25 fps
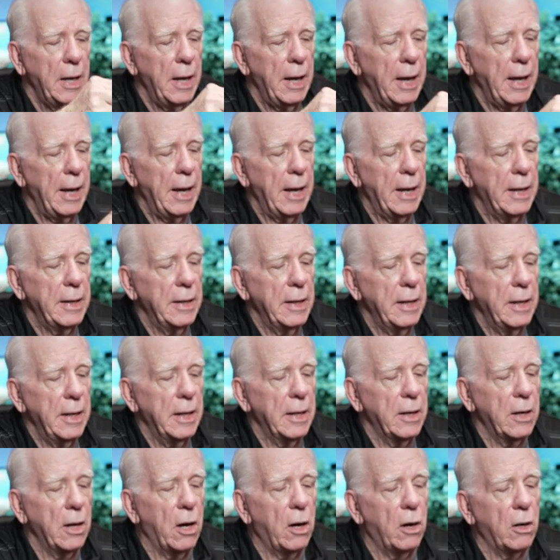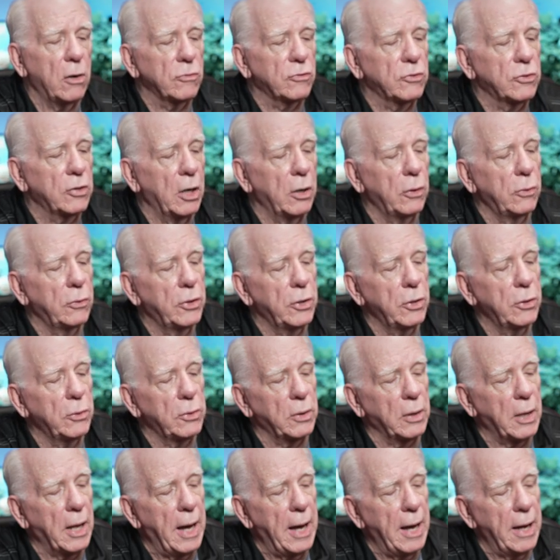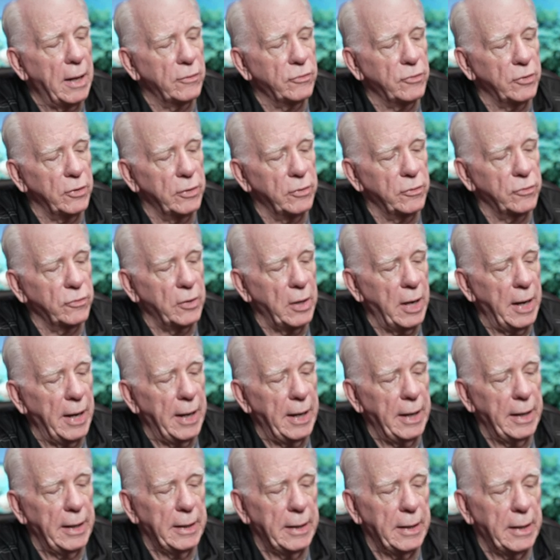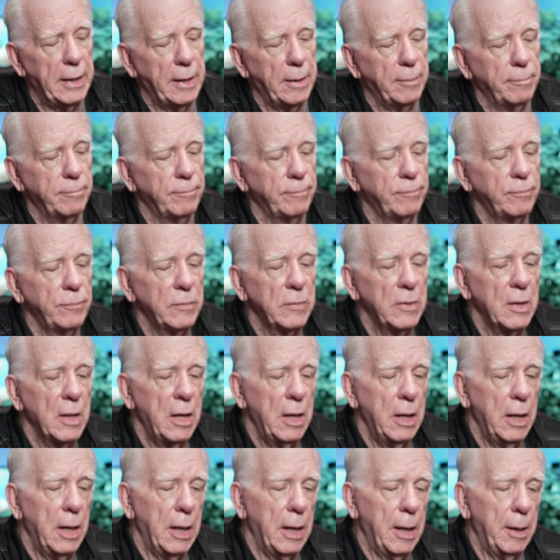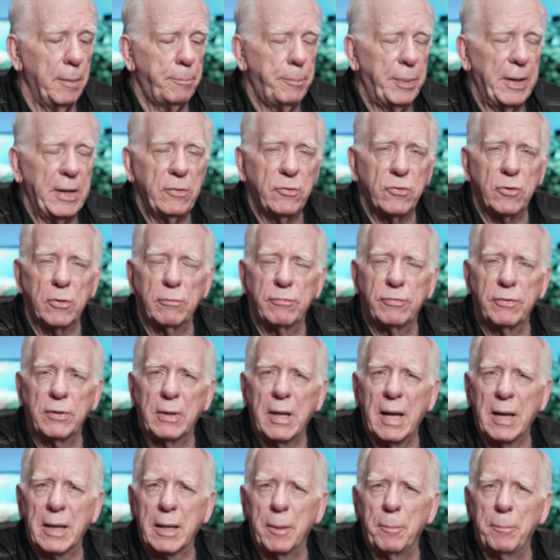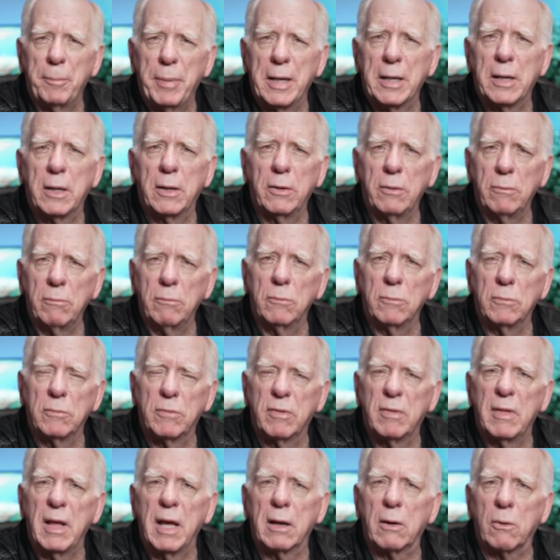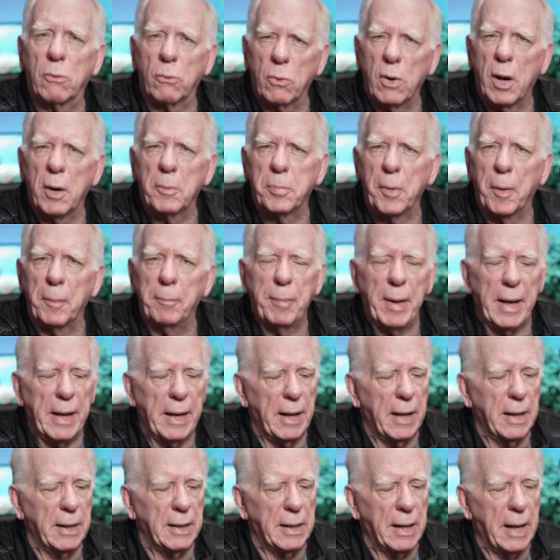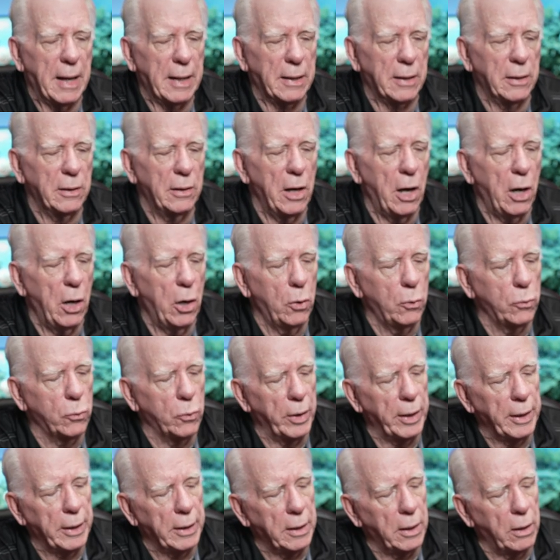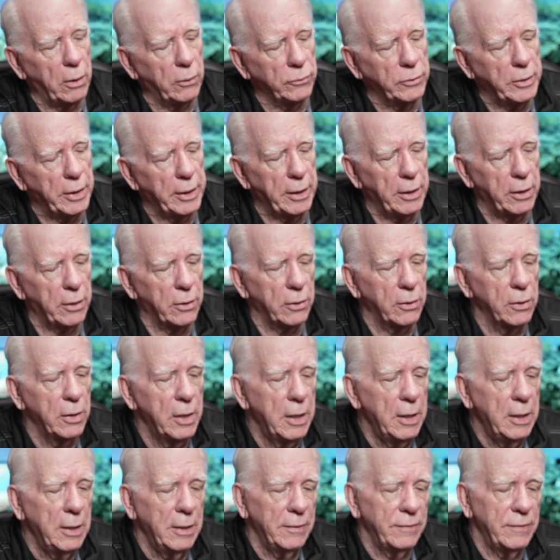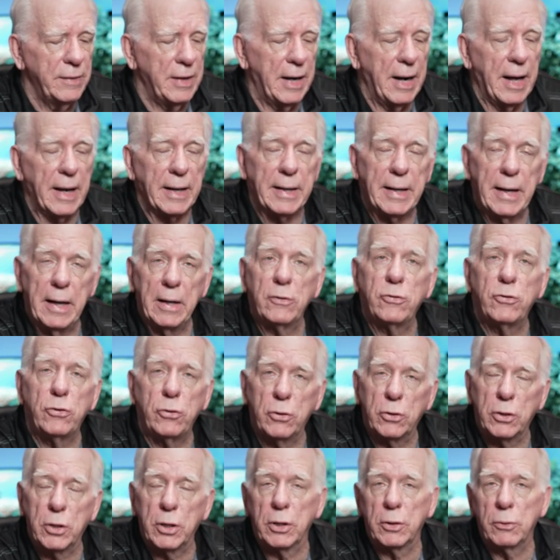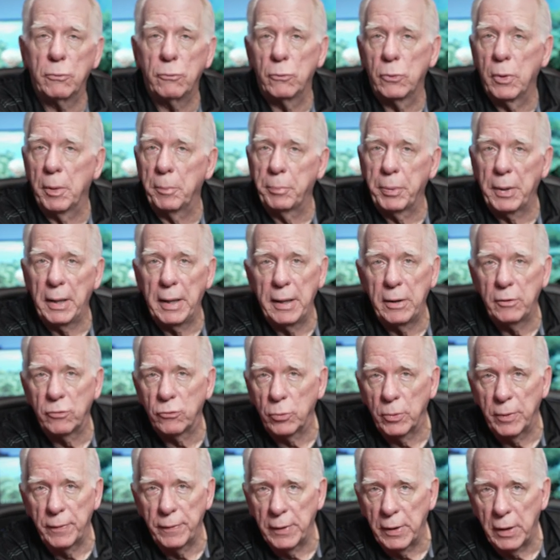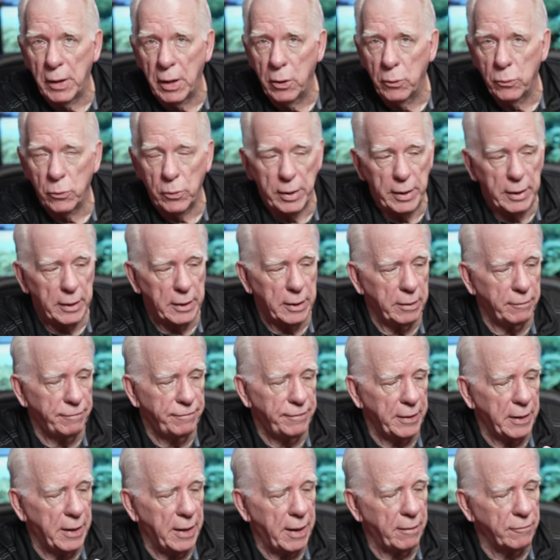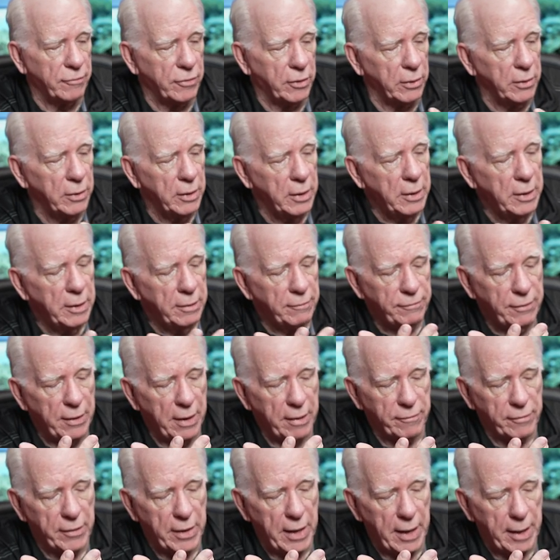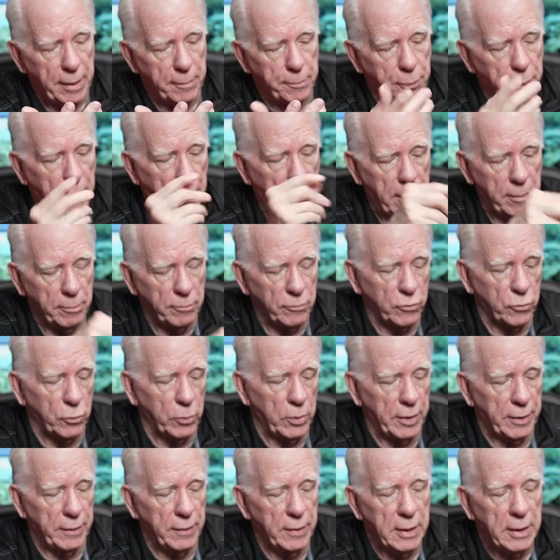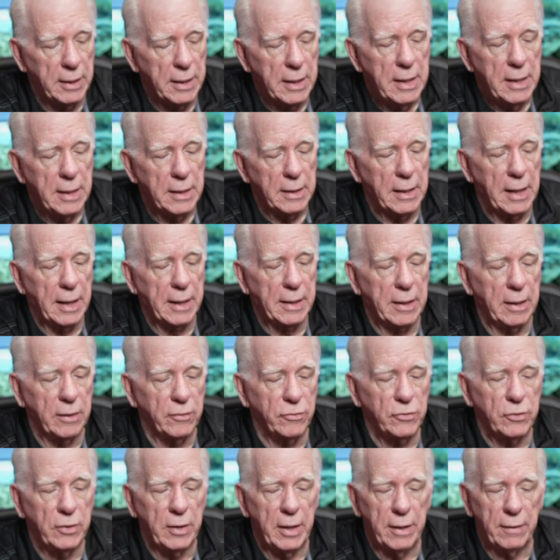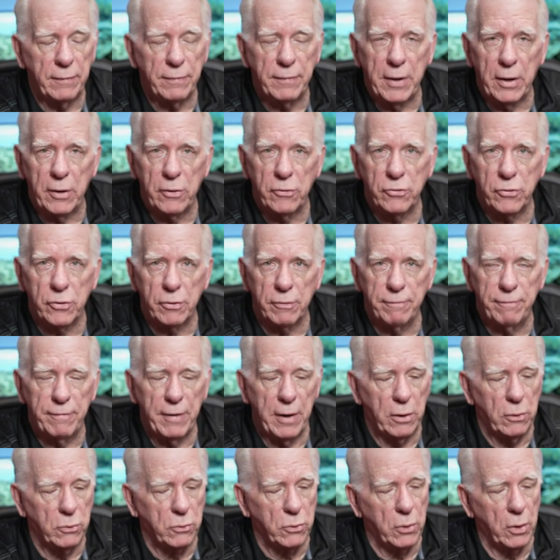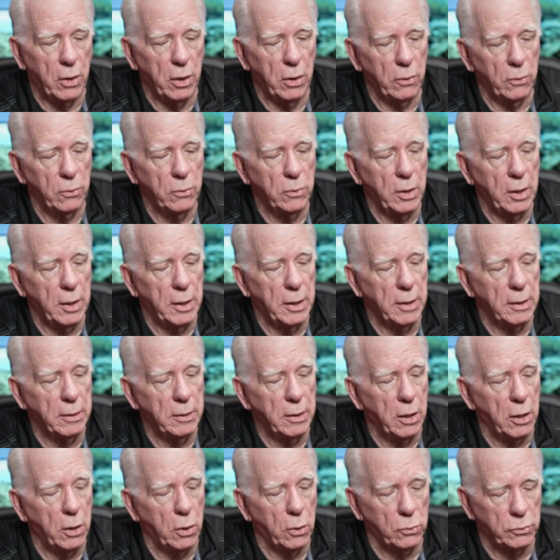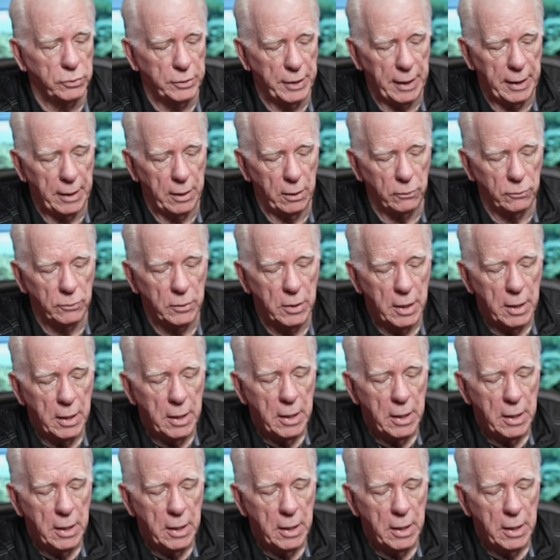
and it also utilizes a, um, a piece of like a big thick rubber band, like an O-ring on here, that I guess you could replace with an O-ring if it ever, if you ever had problems with it. Like I said, there's your Velcro uh, hold down.